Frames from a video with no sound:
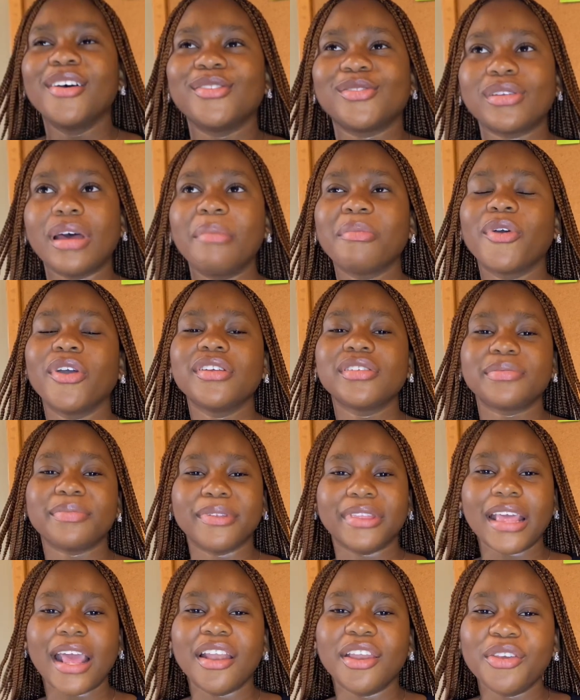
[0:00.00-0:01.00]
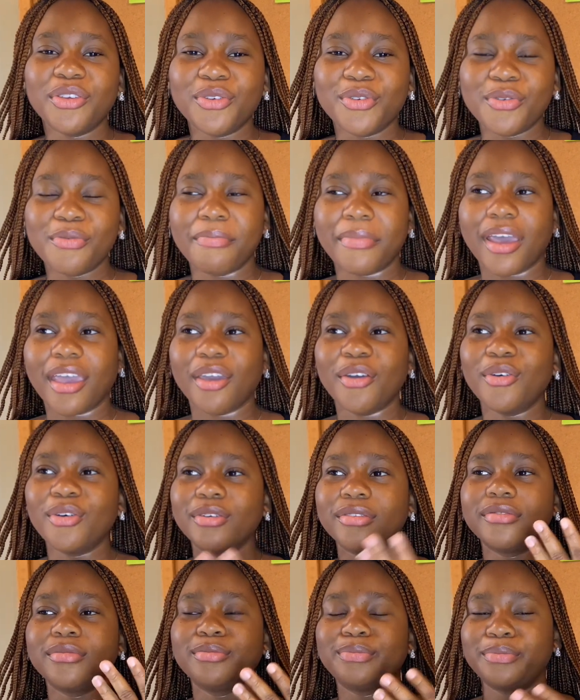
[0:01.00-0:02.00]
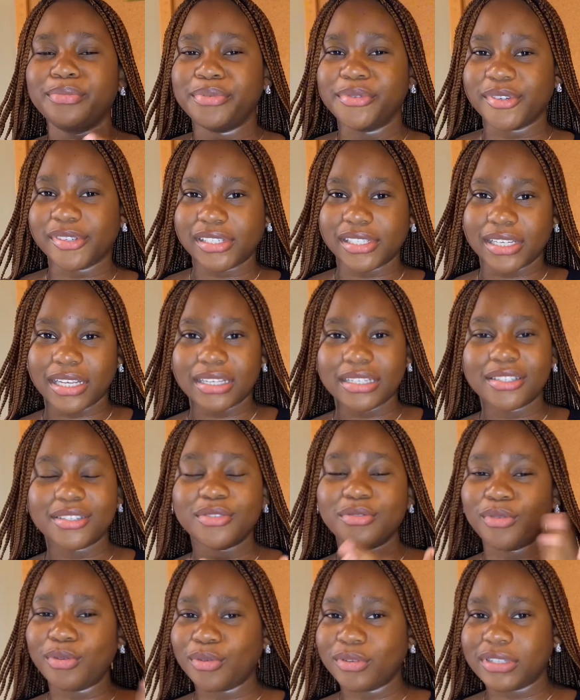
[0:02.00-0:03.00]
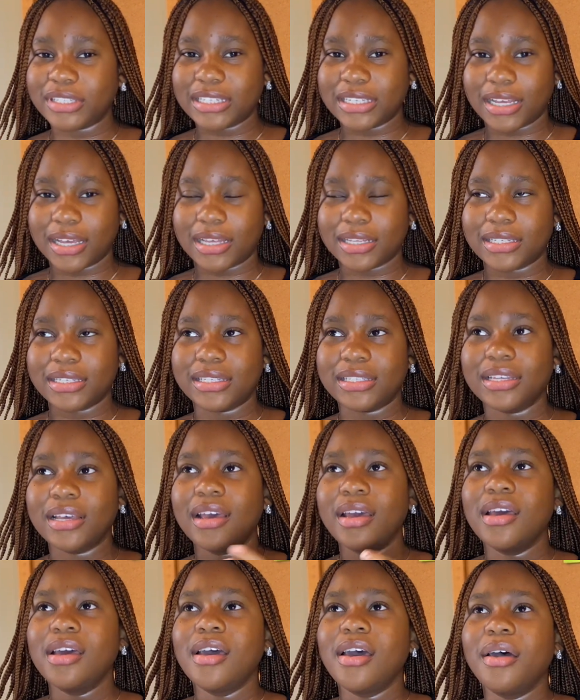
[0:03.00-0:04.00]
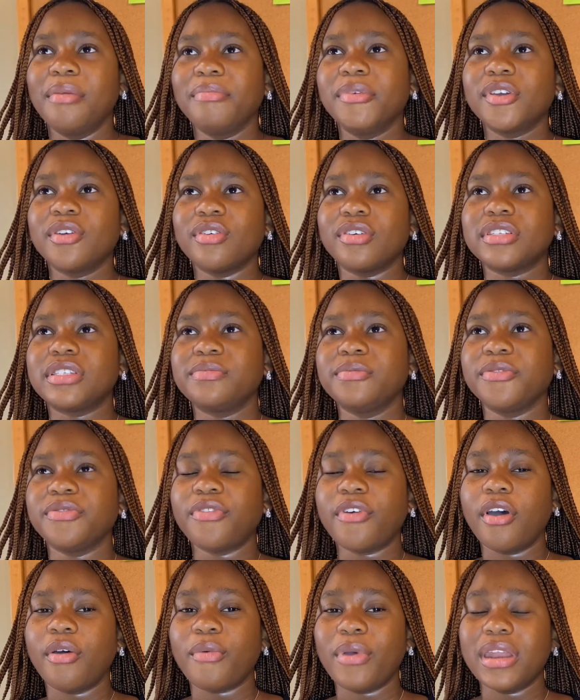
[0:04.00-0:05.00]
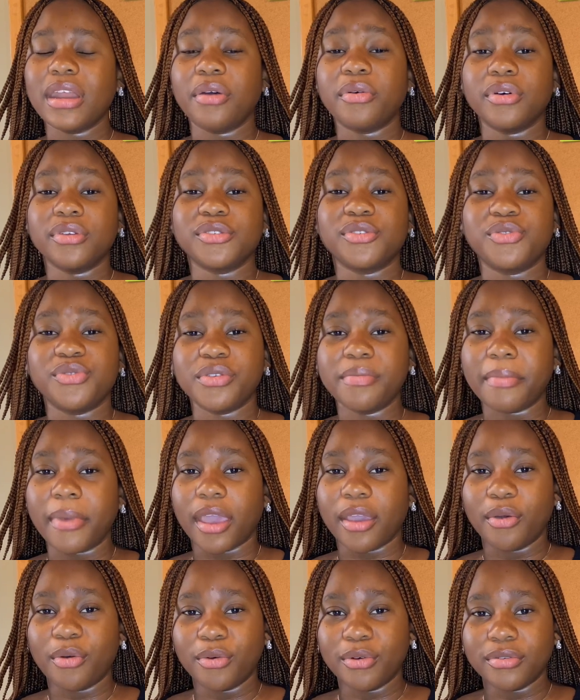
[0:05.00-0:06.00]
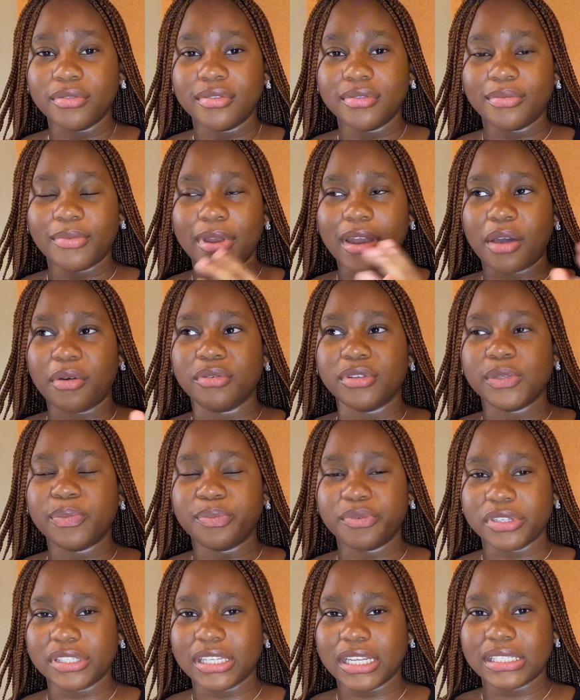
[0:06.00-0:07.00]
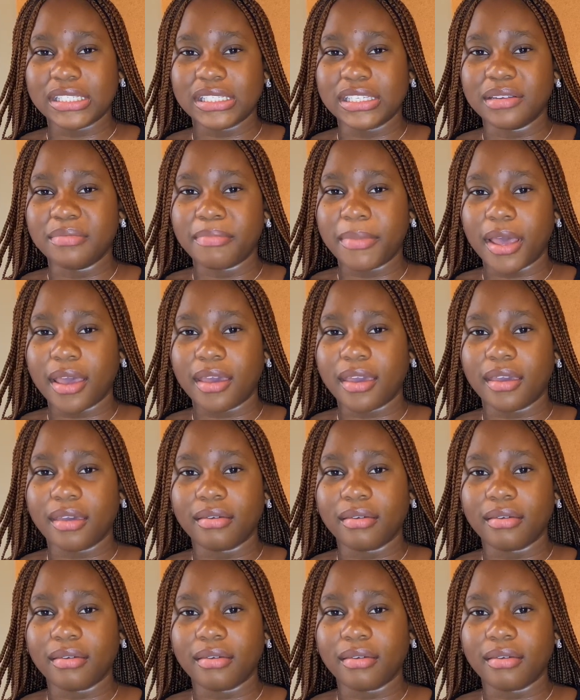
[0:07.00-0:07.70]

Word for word: So I'm going to be telling you my own process. Note that because before when I was doing my own, when I was processing my